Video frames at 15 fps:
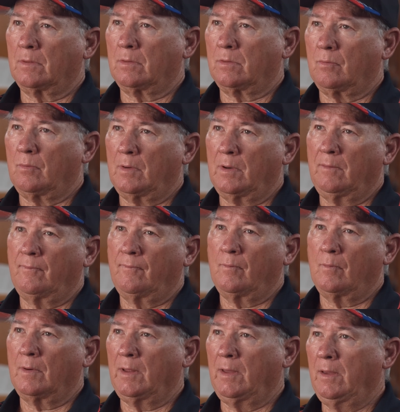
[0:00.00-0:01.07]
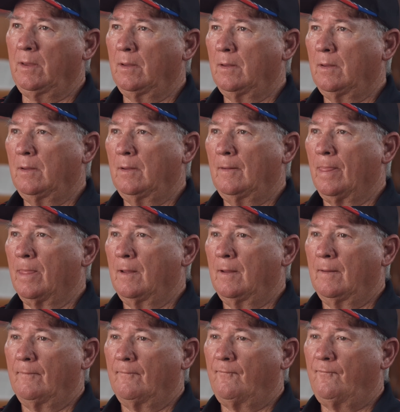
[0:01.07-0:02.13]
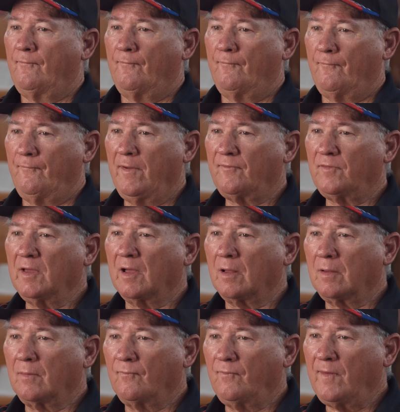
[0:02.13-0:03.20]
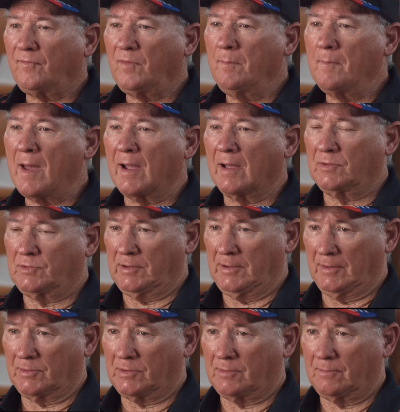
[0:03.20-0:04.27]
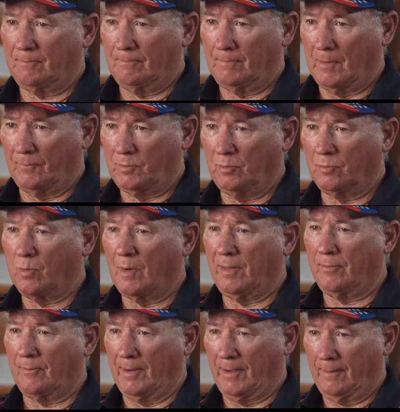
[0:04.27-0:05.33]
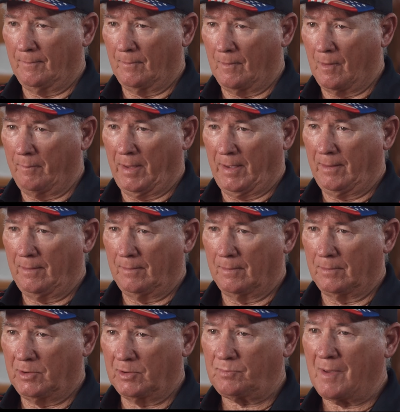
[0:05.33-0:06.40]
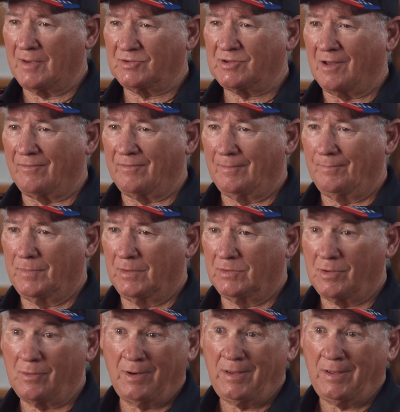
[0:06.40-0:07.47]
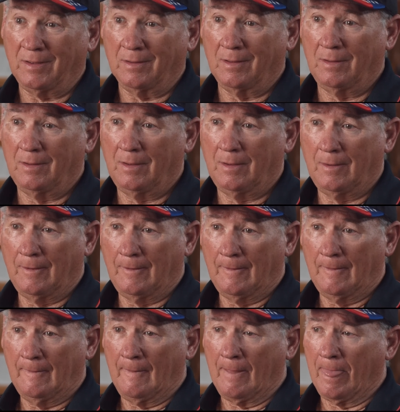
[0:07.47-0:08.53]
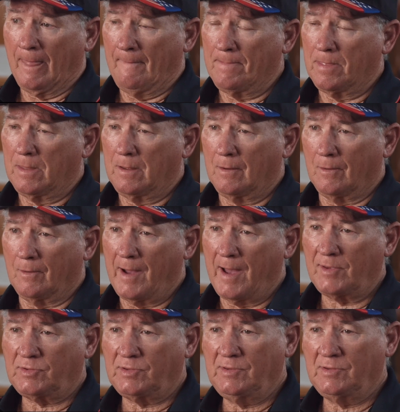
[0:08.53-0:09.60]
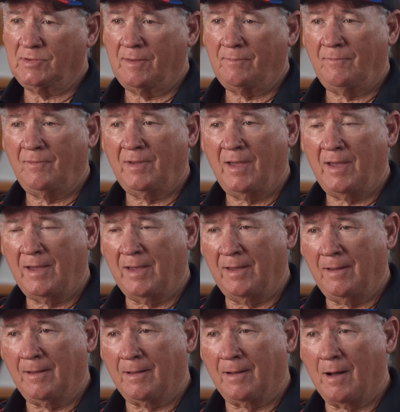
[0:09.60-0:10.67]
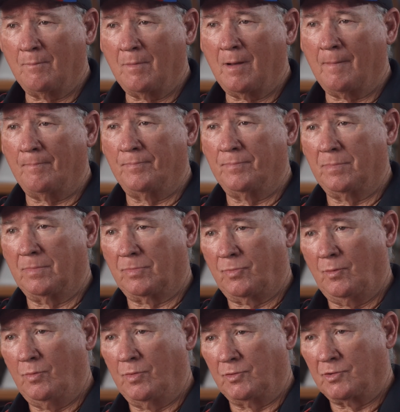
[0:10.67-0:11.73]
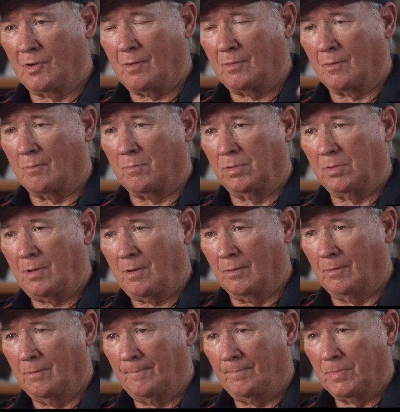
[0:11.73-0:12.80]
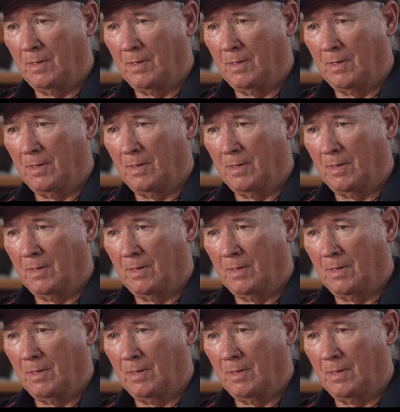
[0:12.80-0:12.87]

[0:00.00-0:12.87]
20, 40, 50 magazines of 223 on me, just myself. So did he. Well, as these NVA come up through the jungle below,